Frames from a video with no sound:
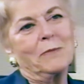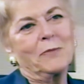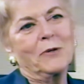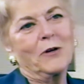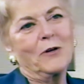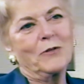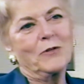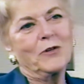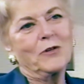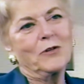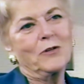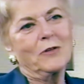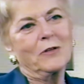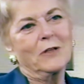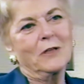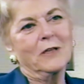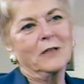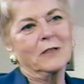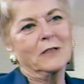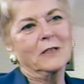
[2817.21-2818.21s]
approach
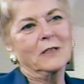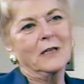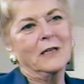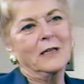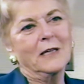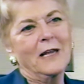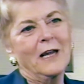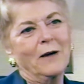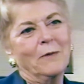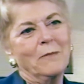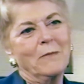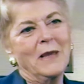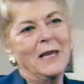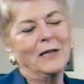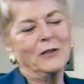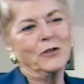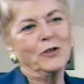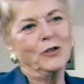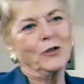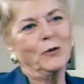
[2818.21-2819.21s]
this and how
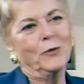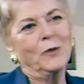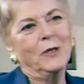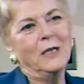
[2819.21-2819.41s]
men do.